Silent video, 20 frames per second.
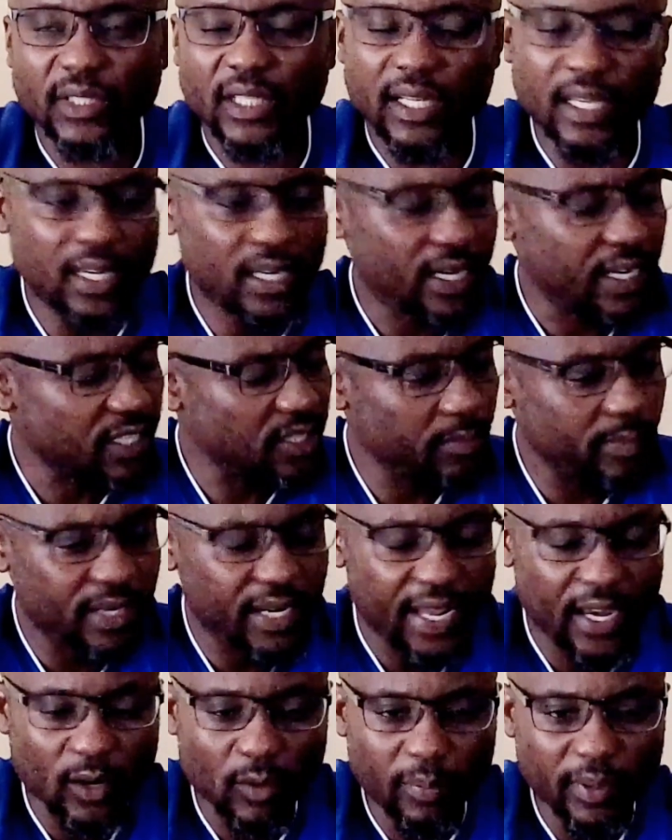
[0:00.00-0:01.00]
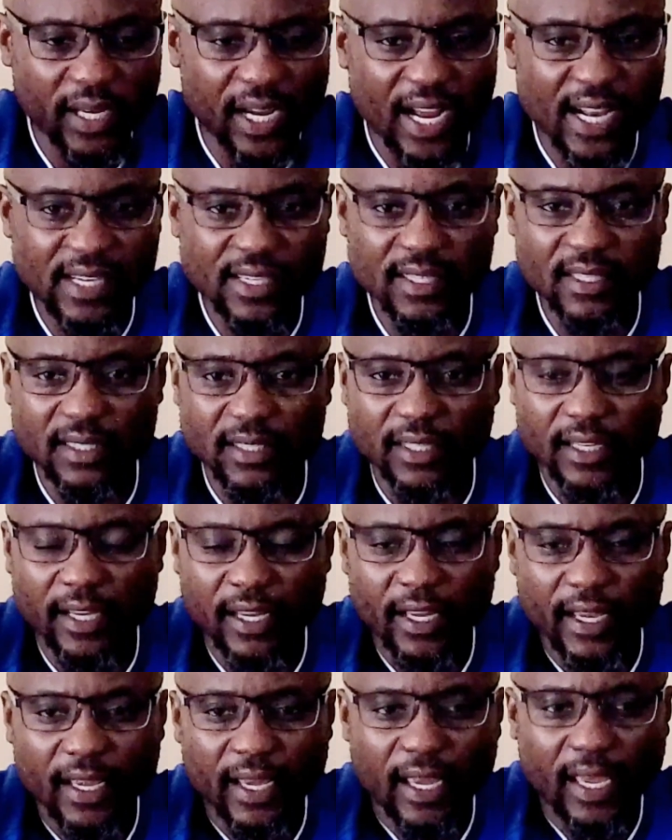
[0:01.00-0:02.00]
He has been helping us,
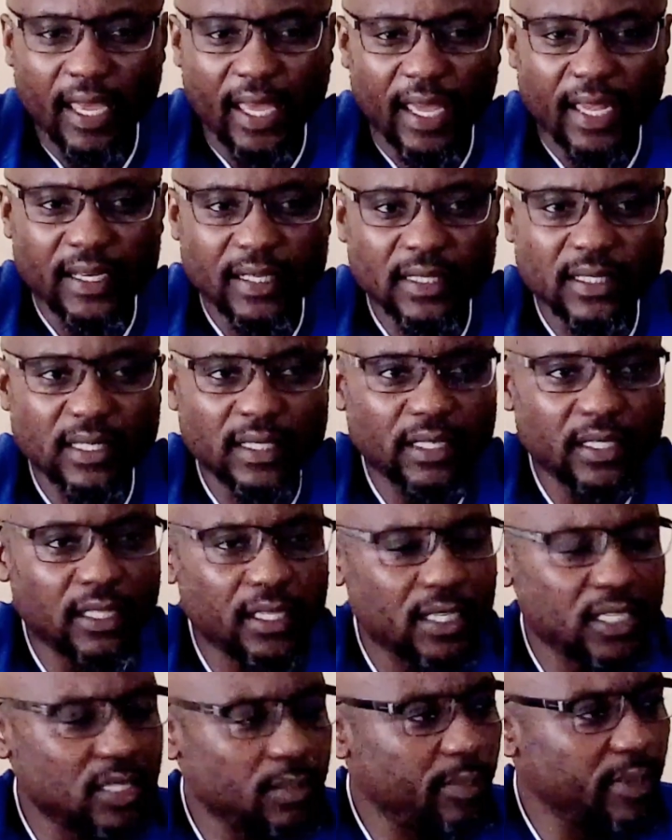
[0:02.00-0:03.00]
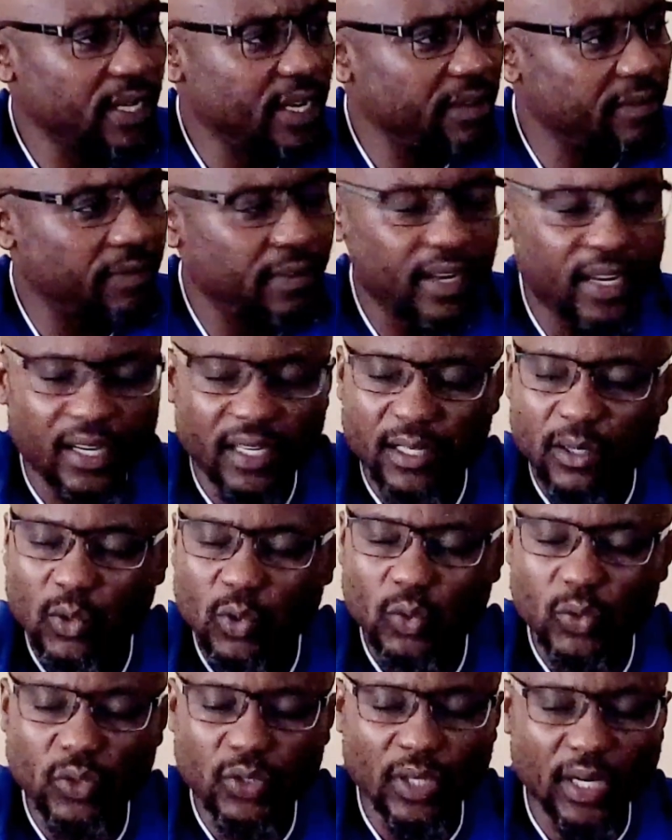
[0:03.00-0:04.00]
and he's been a very
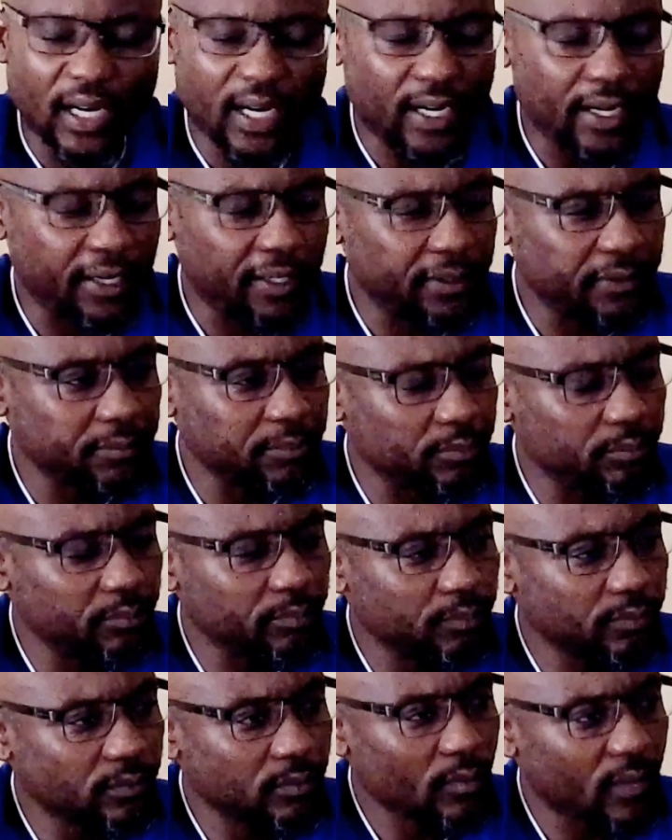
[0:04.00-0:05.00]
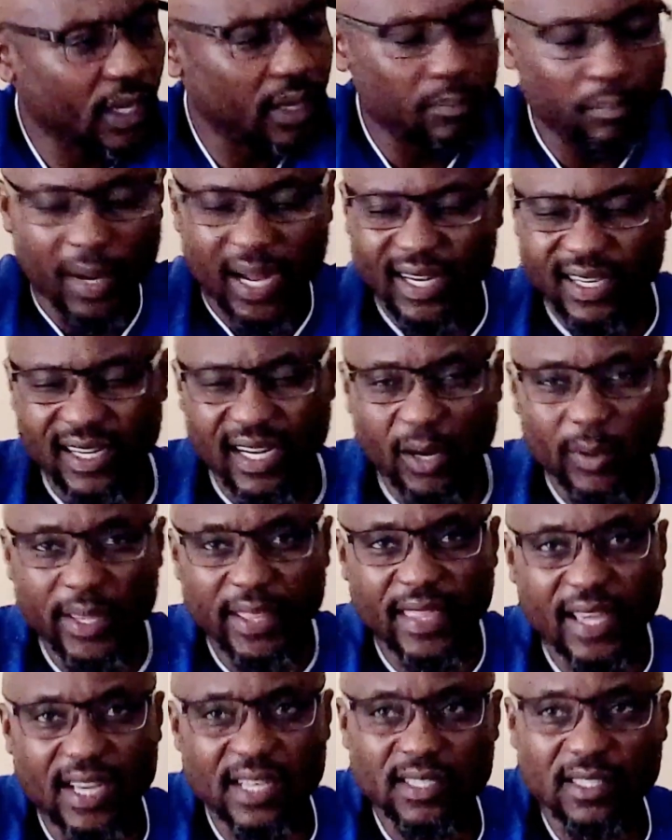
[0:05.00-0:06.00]
good partner
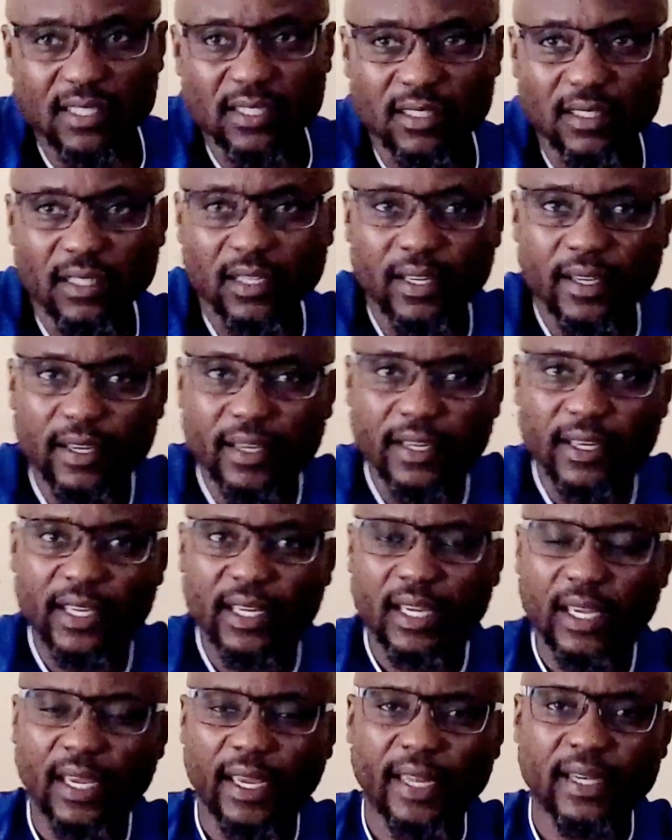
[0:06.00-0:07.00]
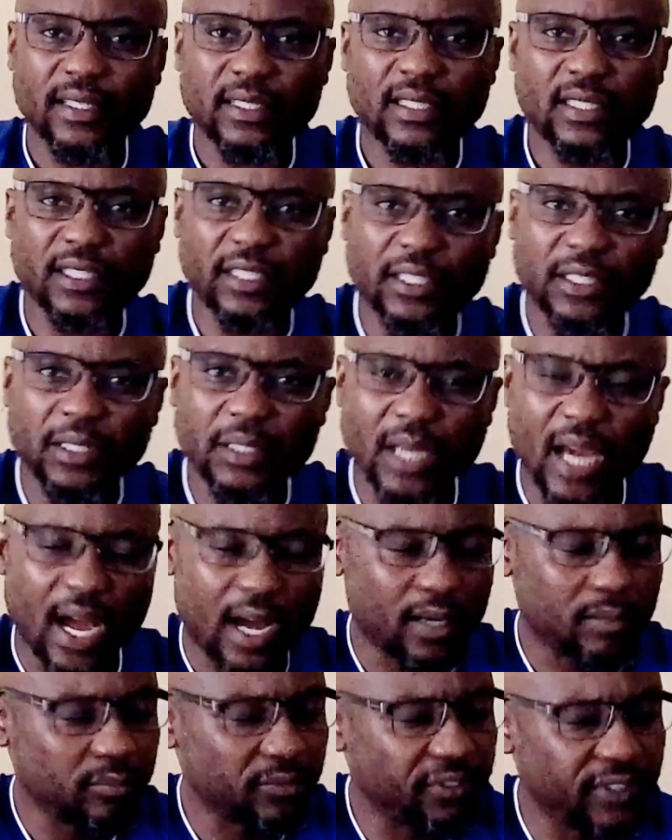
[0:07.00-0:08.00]
with us, and
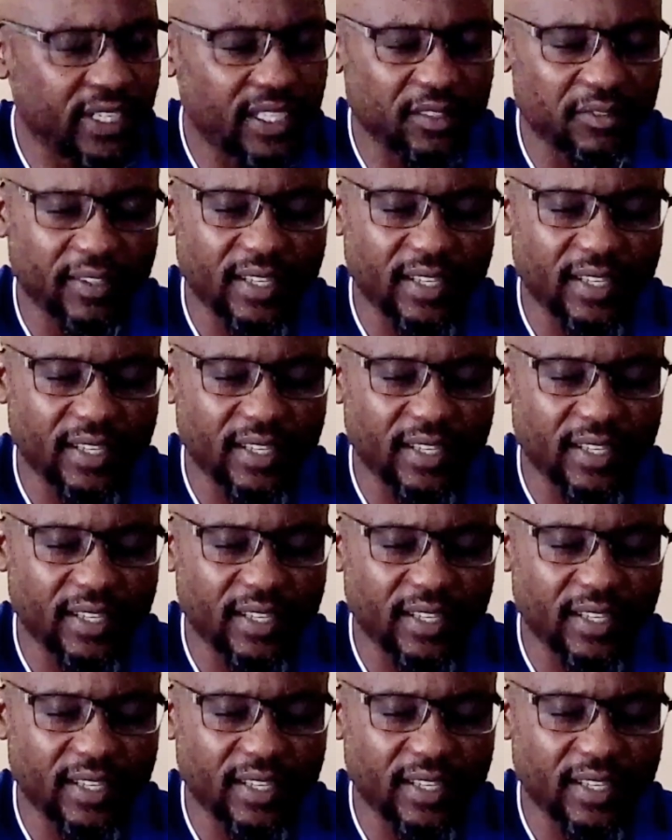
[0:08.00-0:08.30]
I'm very,